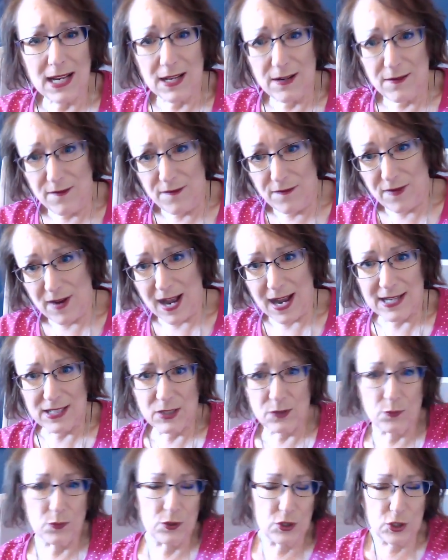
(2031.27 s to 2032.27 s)

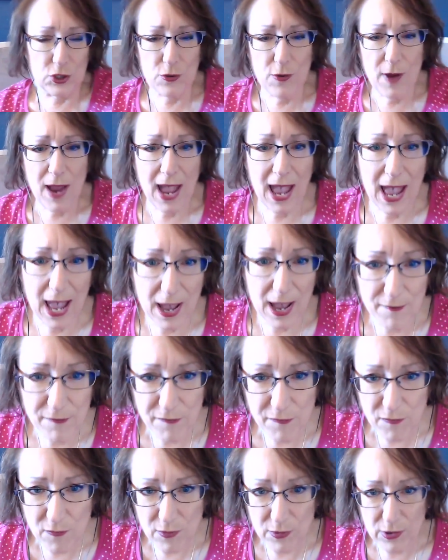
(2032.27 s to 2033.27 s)
advice would you have
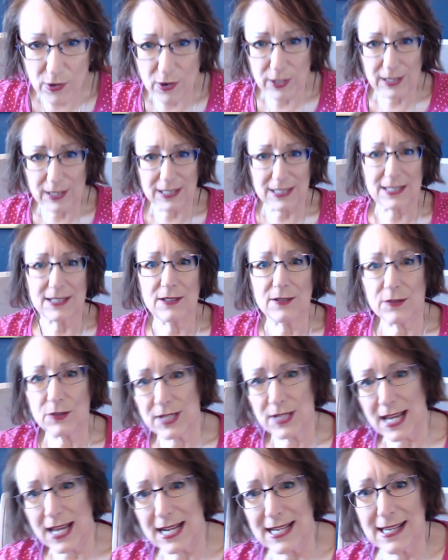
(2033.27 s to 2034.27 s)
for our
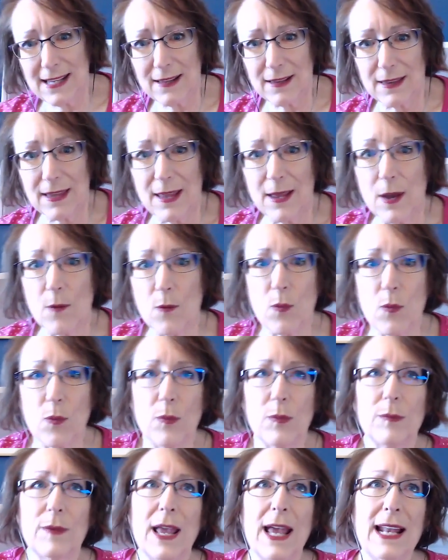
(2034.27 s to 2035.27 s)
listeners?
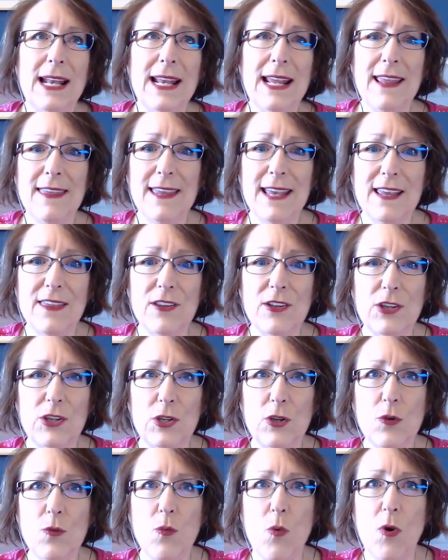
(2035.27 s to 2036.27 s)
Anything that
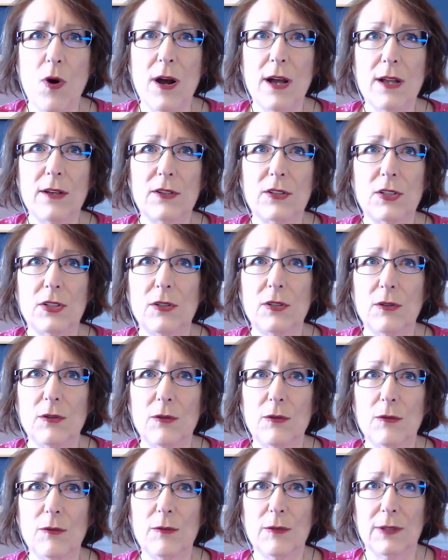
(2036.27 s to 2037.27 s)
you want
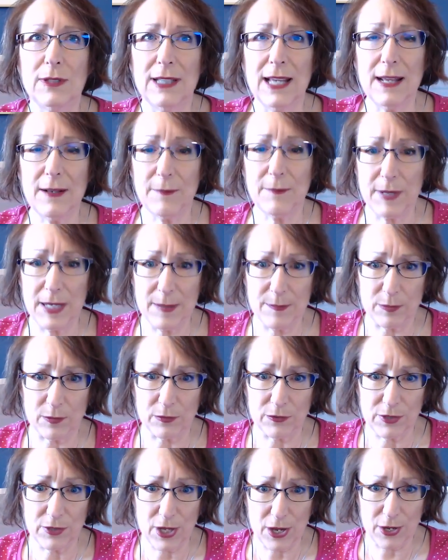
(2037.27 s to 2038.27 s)
to let
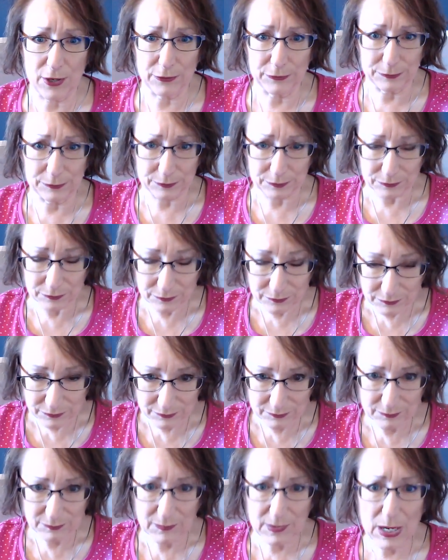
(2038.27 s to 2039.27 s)
people know
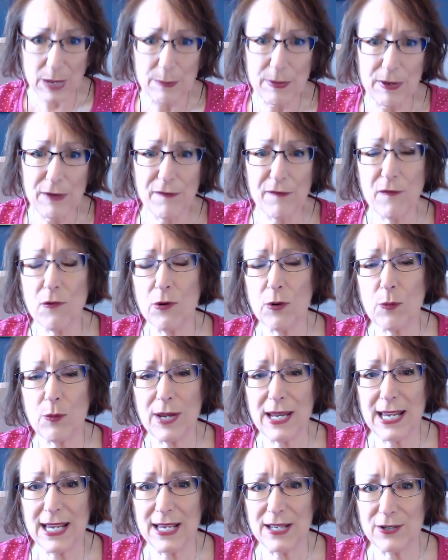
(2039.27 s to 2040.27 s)
before
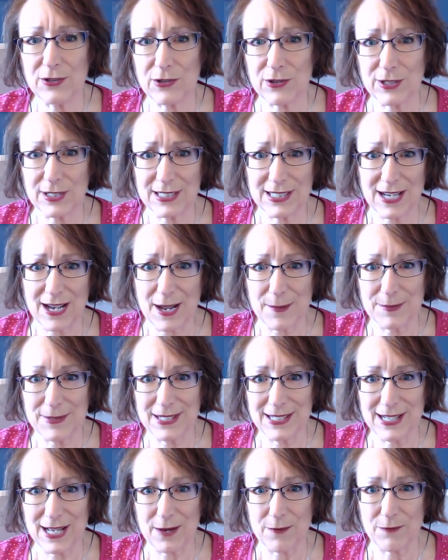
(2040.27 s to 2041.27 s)
we end our time
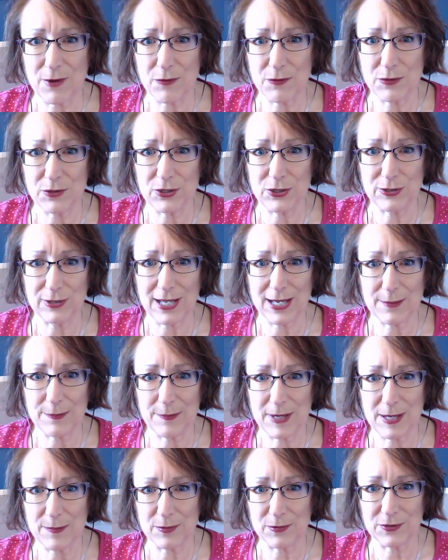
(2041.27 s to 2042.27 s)
today? What would you like
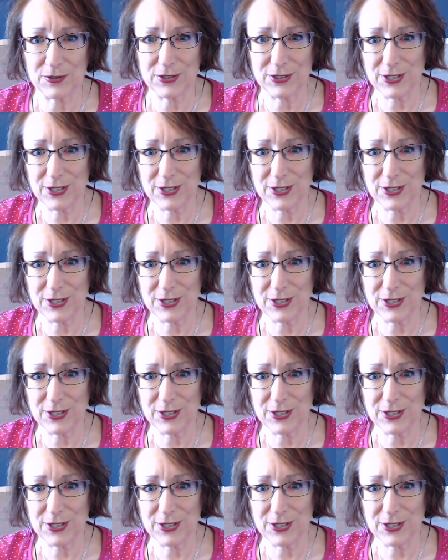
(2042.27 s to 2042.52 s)
people to